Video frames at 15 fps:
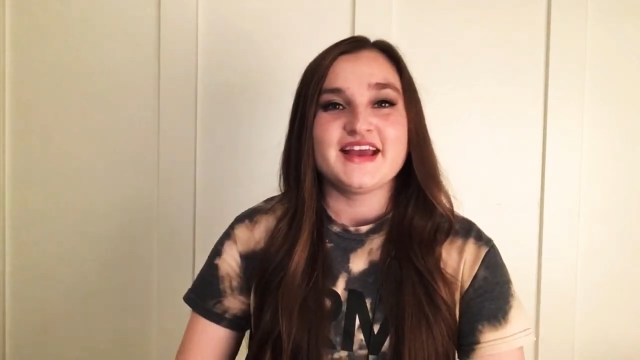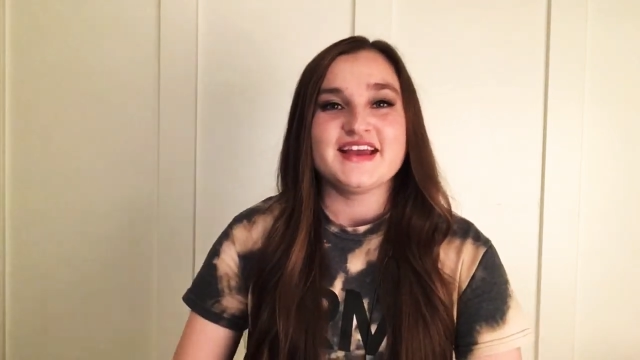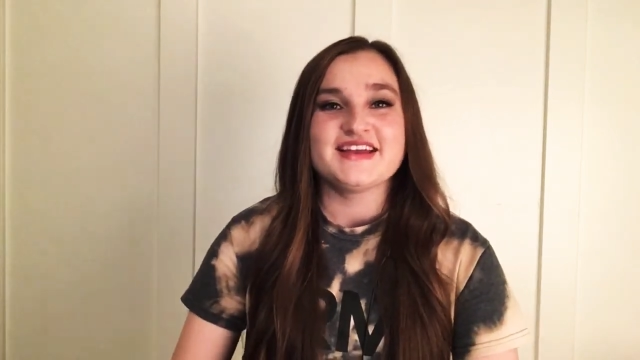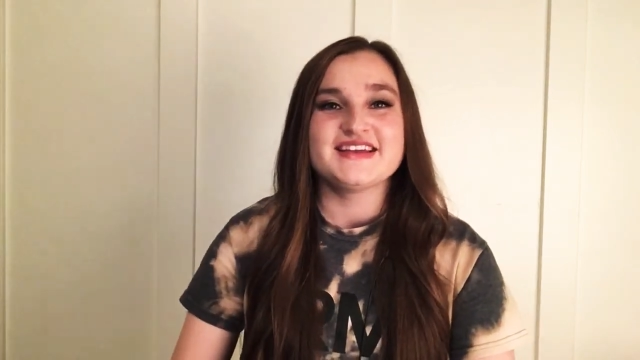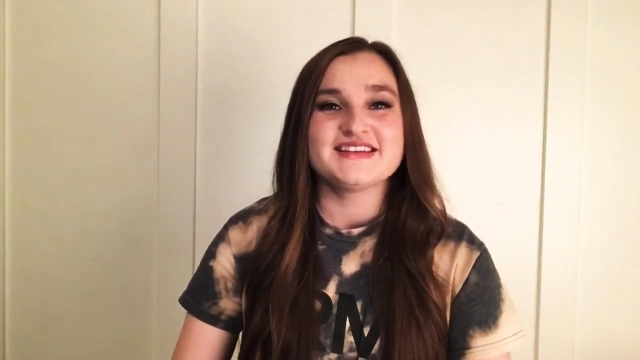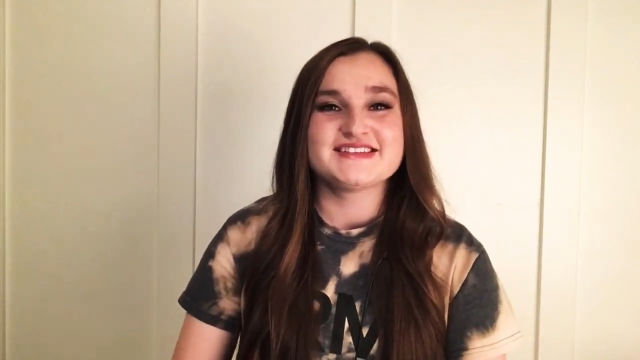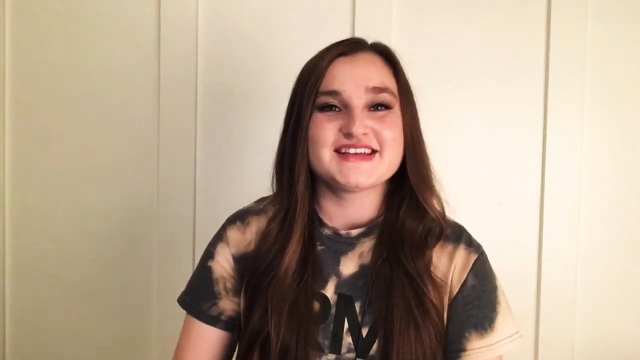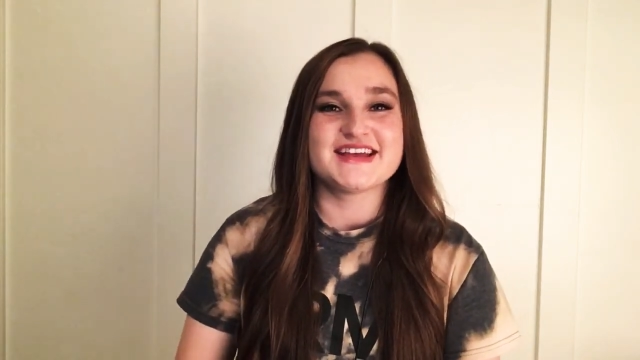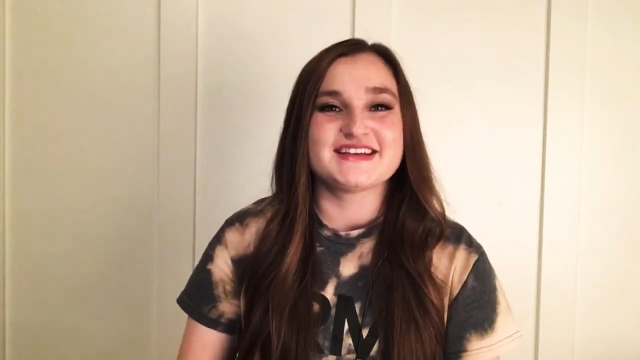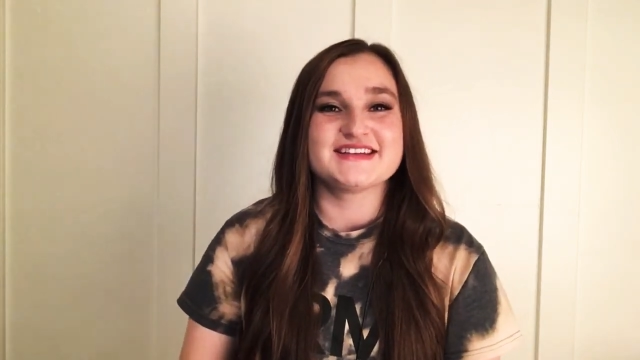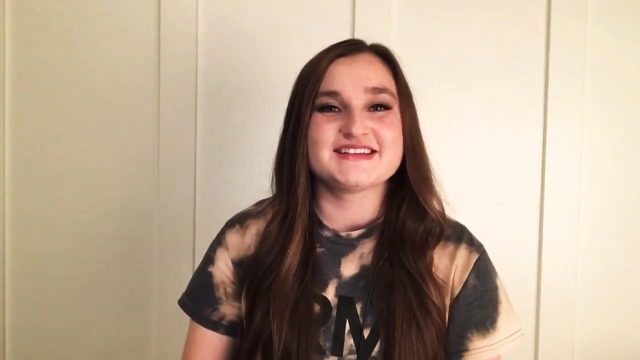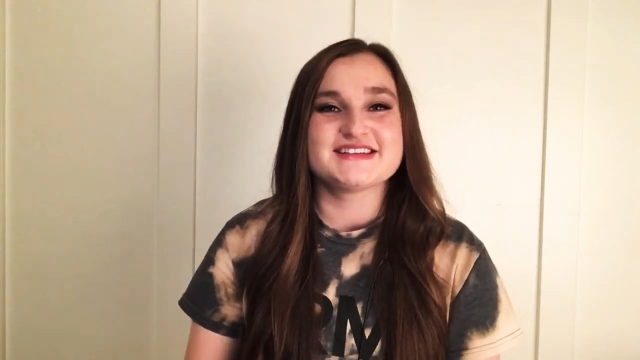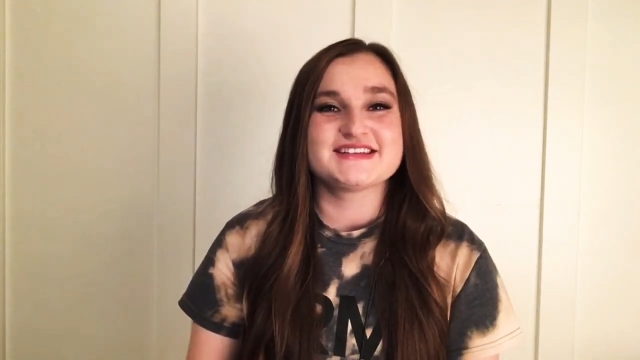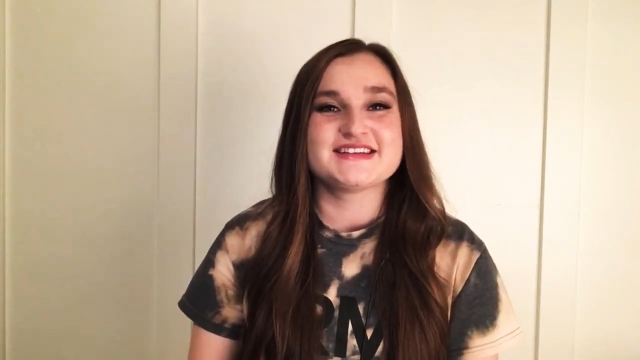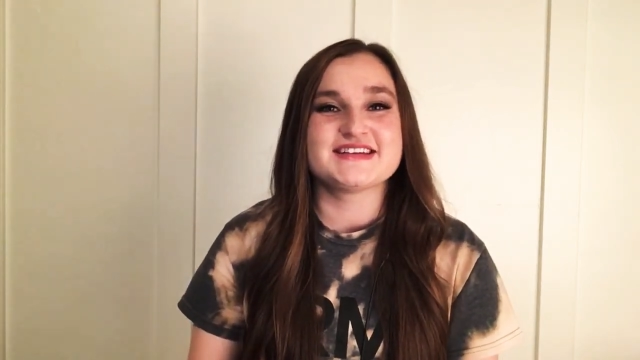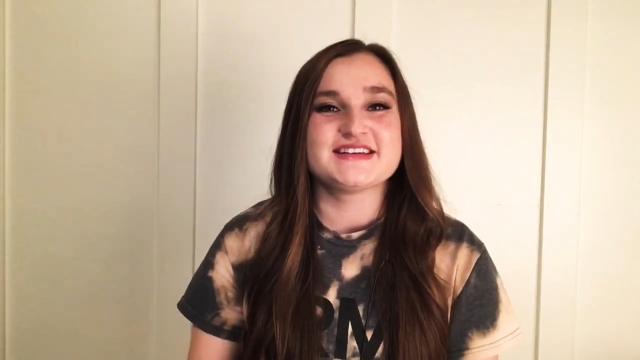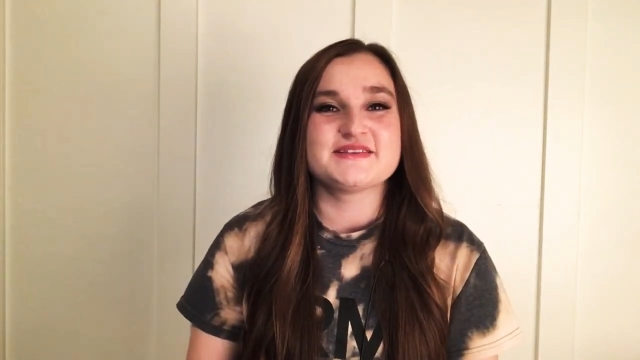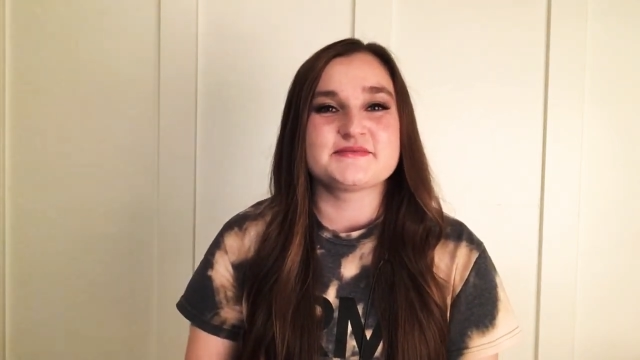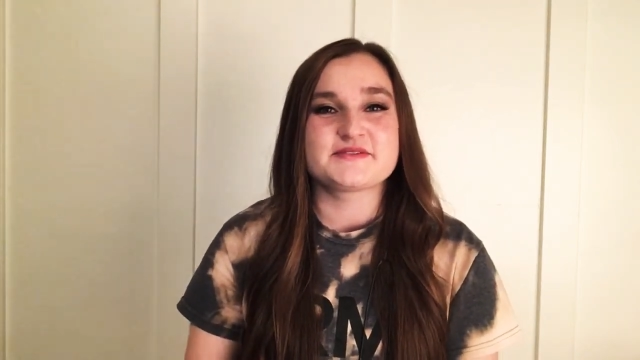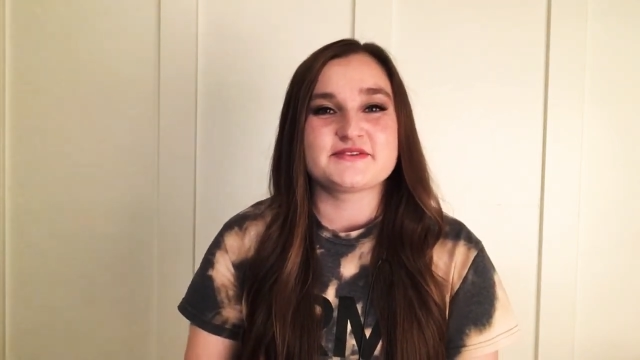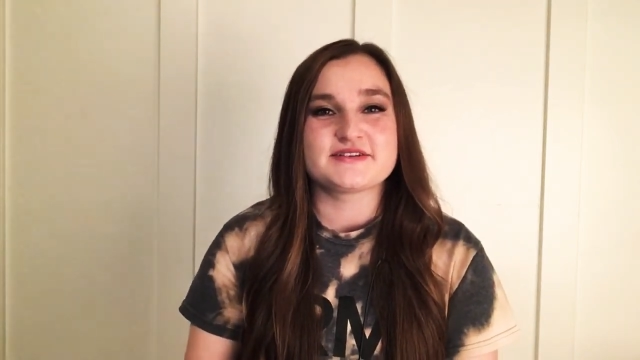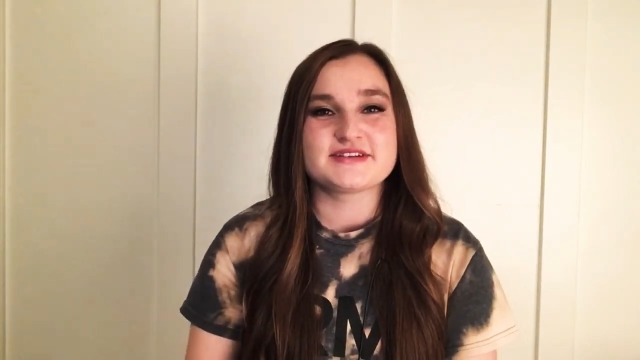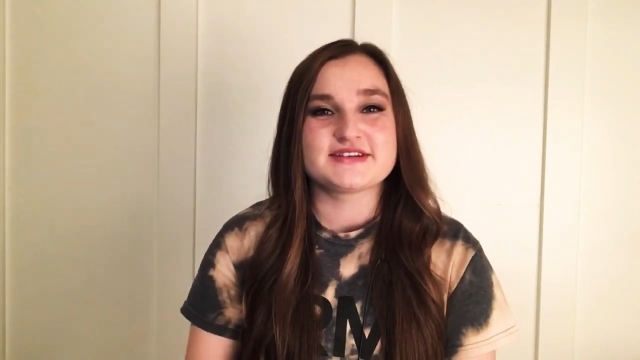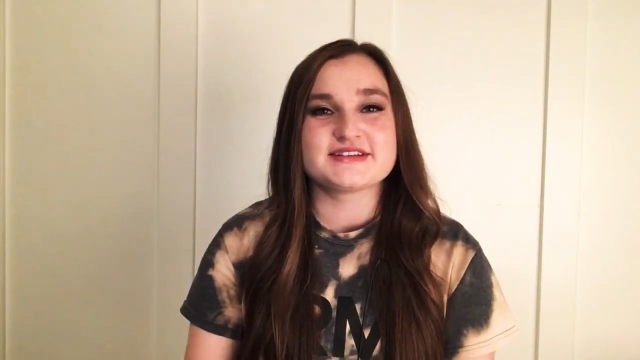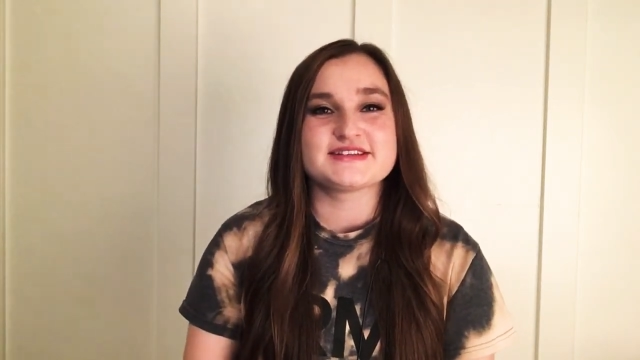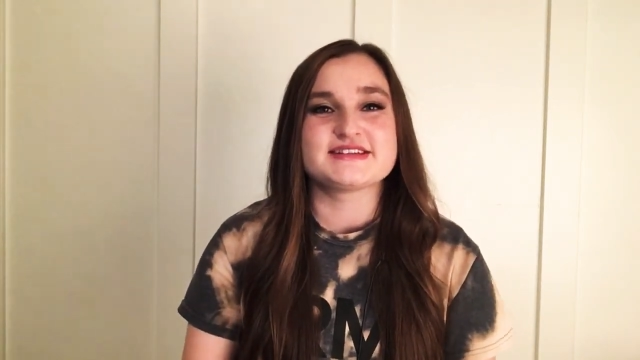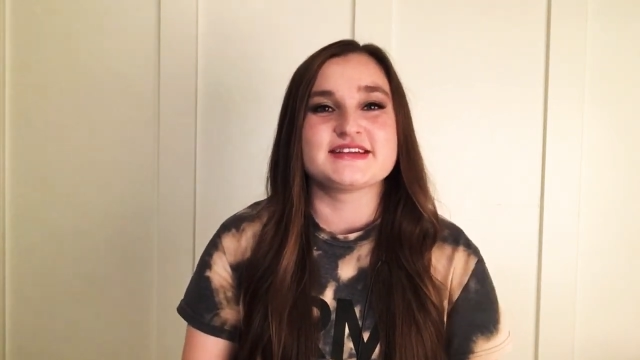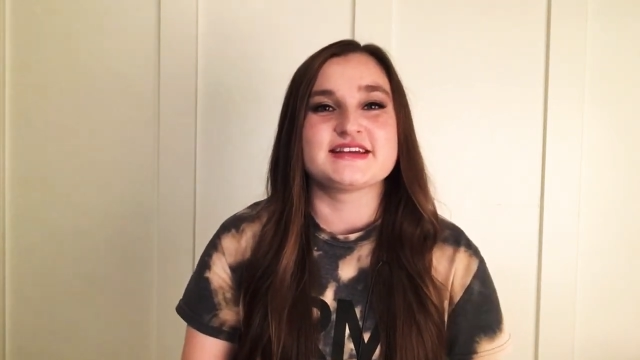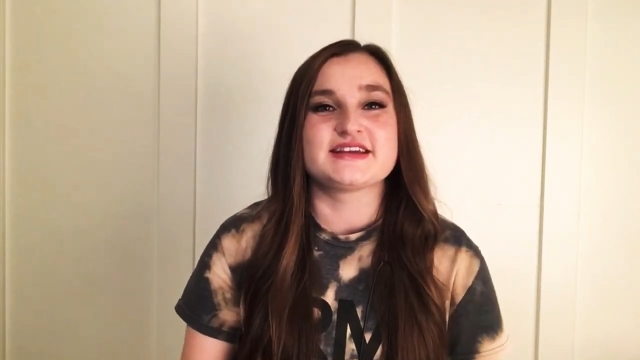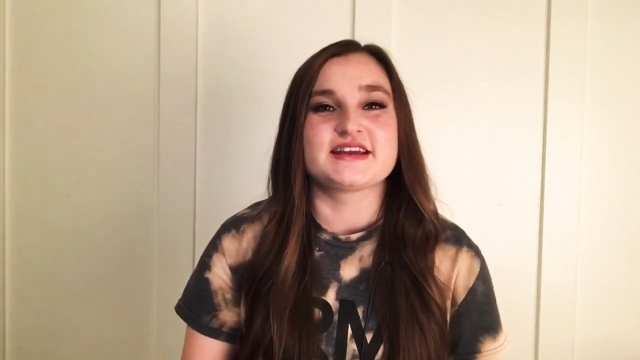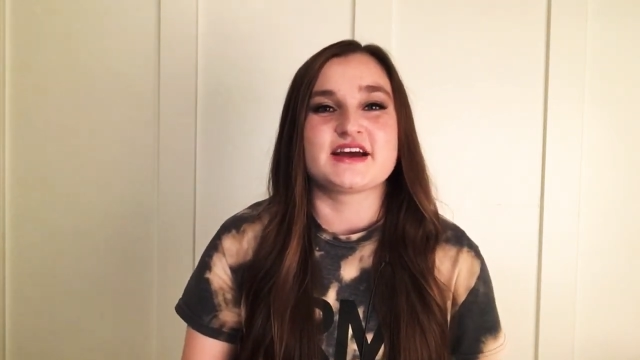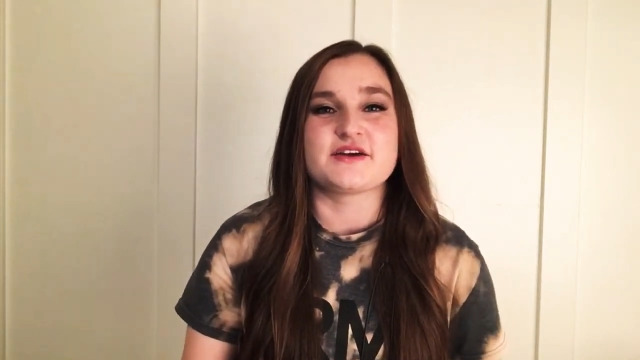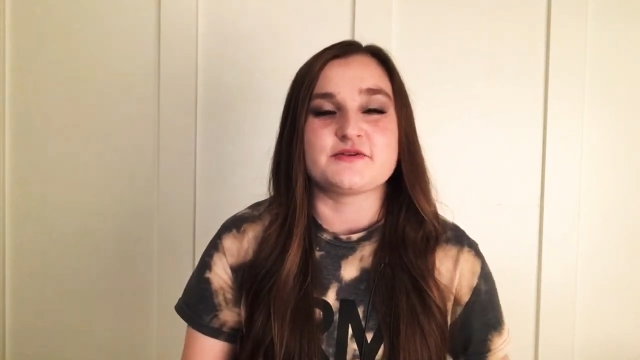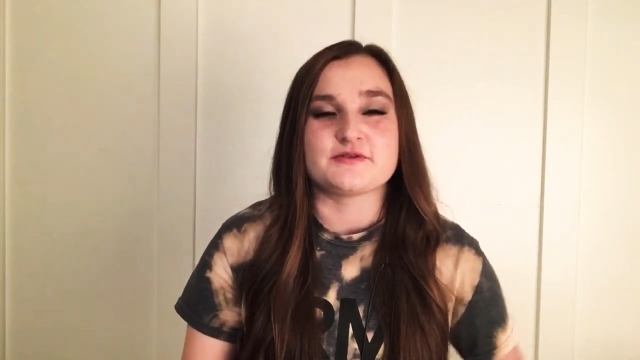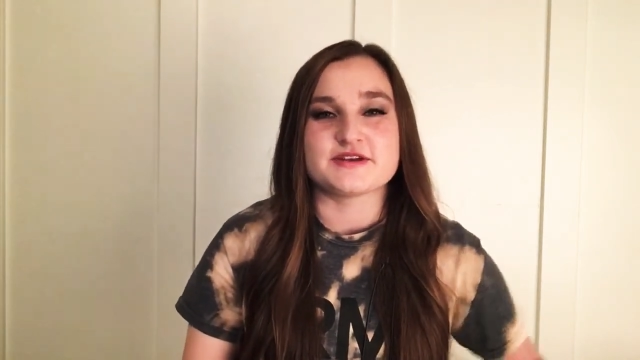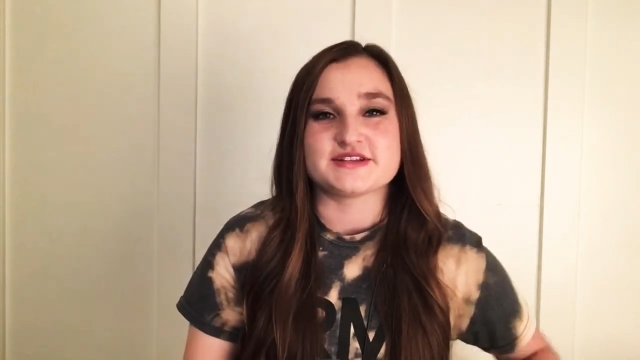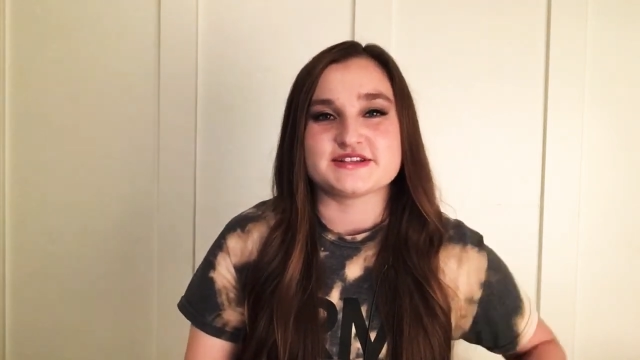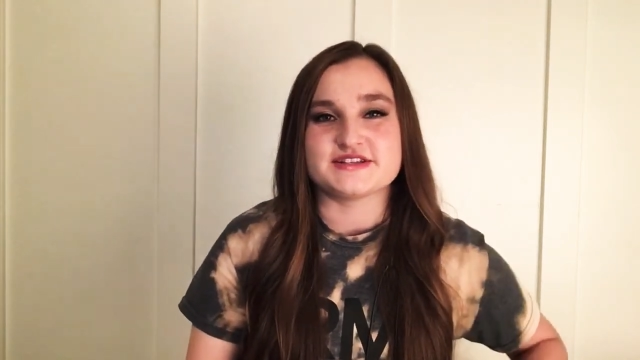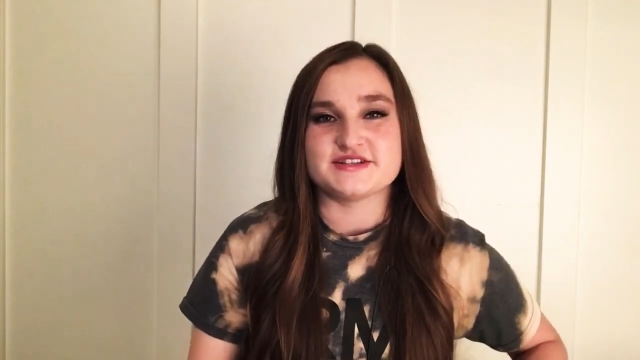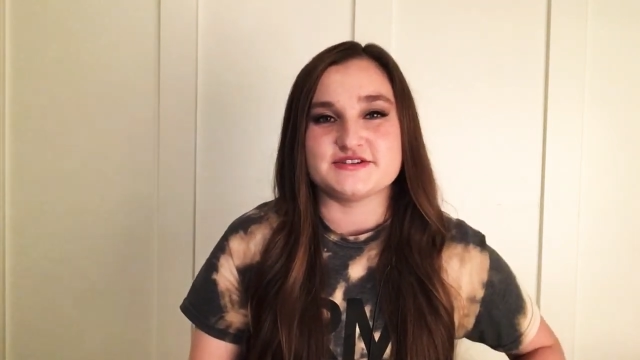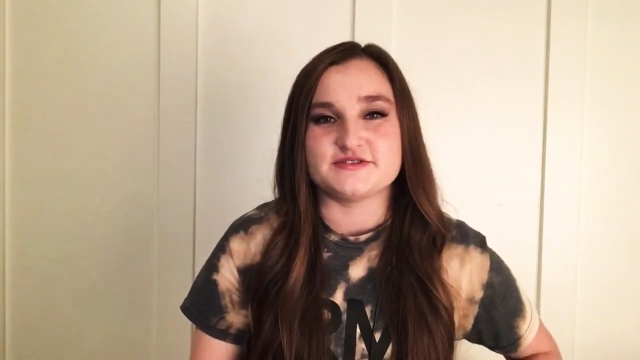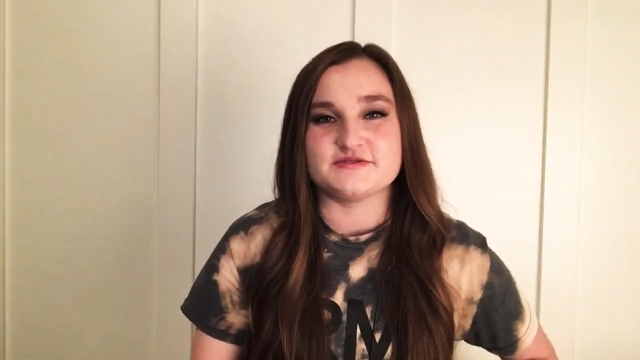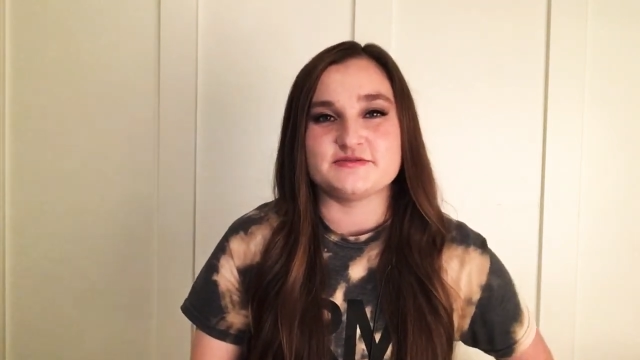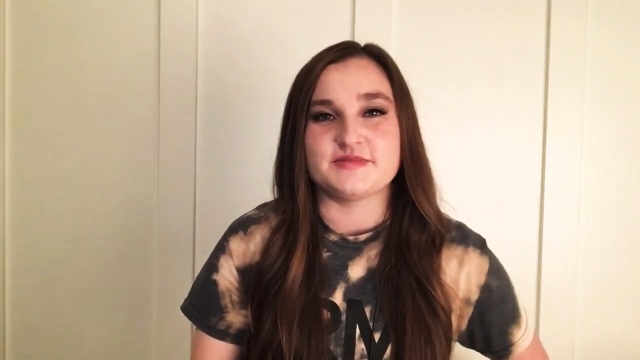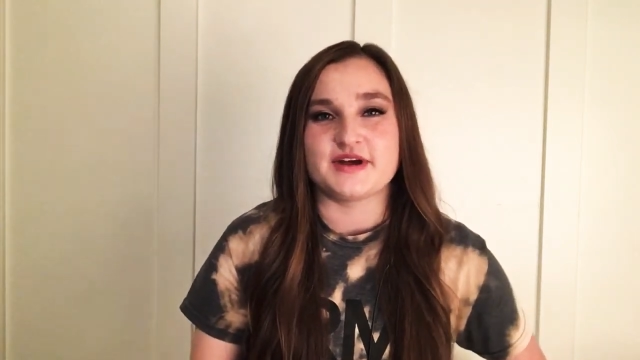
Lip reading: Hey, it's Annecy. I'm going to sing I Wasted You